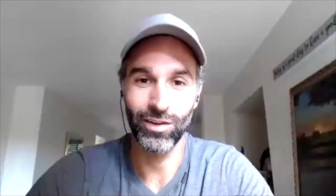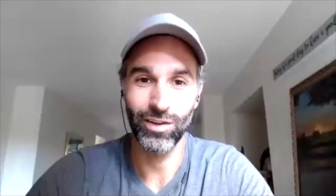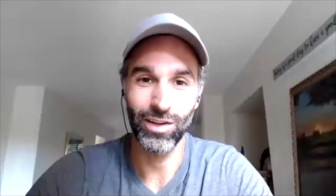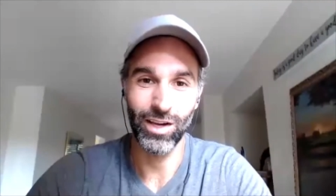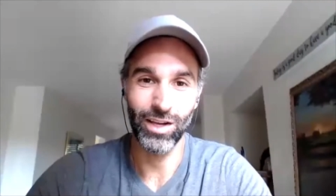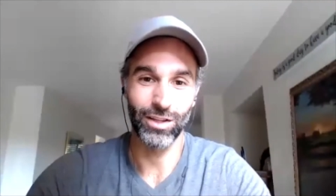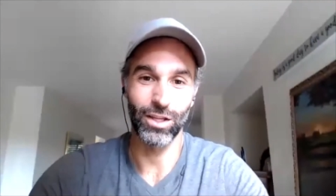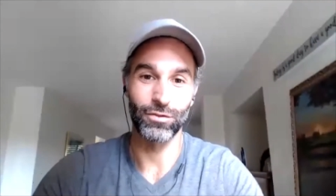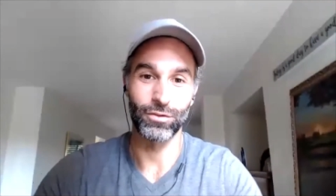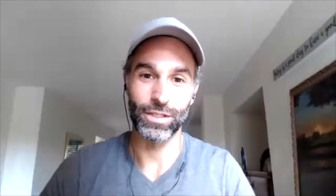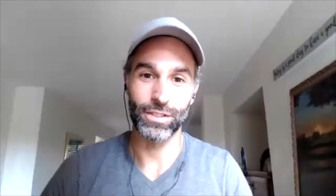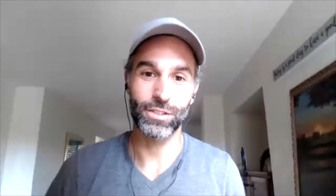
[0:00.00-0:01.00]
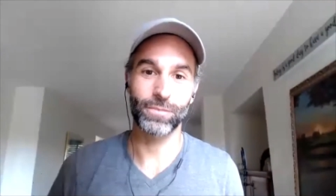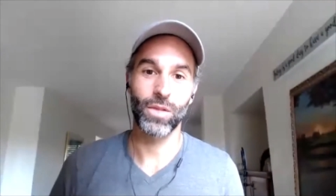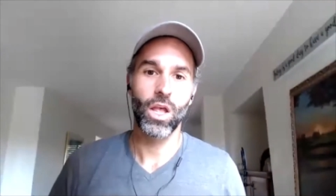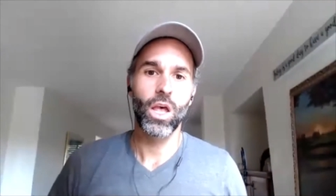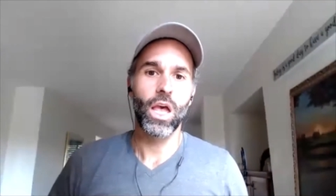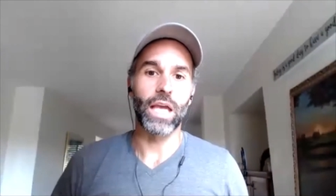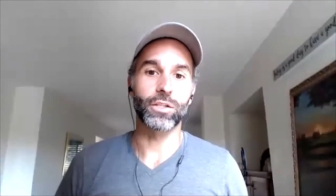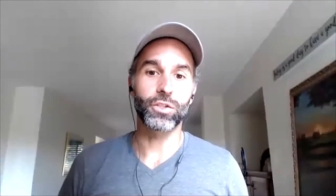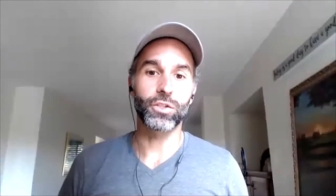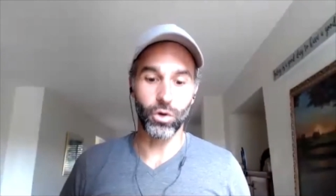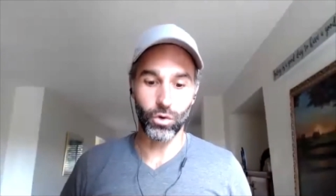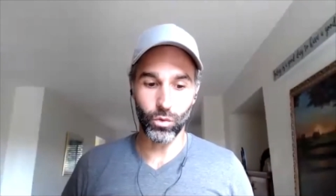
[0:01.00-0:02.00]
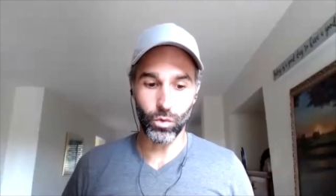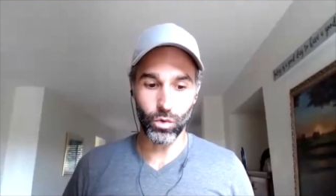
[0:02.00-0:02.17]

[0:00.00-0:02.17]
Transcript: I love this. And so